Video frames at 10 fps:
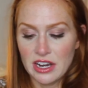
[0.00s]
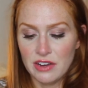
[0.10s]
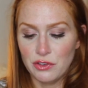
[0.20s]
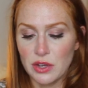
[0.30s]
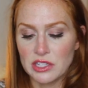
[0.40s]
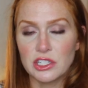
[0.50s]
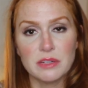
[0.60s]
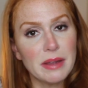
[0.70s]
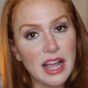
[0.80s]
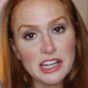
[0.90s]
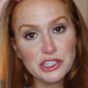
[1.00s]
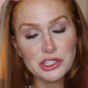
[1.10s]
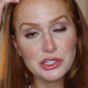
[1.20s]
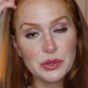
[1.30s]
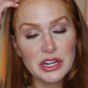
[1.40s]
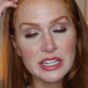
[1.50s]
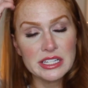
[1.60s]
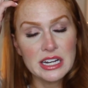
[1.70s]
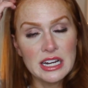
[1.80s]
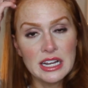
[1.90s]
And if you guys looked at my IG
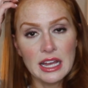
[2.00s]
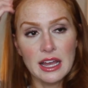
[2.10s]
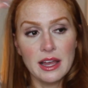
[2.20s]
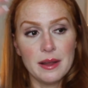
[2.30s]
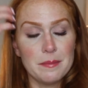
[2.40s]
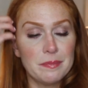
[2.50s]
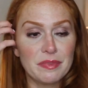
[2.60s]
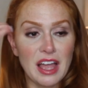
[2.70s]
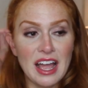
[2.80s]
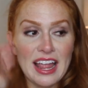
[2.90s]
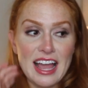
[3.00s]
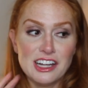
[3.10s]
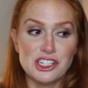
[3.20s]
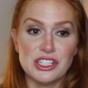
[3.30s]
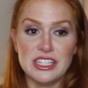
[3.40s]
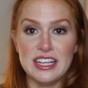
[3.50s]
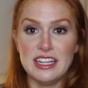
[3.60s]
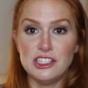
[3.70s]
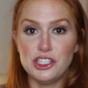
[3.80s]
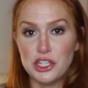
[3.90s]
stories, I
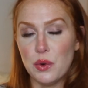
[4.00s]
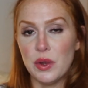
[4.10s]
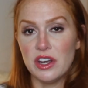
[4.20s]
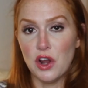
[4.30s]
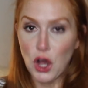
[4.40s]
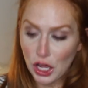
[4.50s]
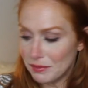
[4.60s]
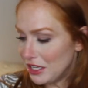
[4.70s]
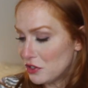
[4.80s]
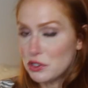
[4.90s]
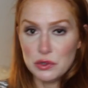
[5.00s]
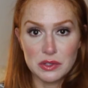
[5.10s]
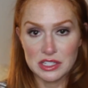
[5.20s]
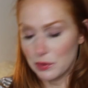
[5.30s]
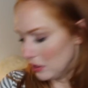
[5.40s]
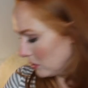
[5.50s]
actually show it on me so you can see what it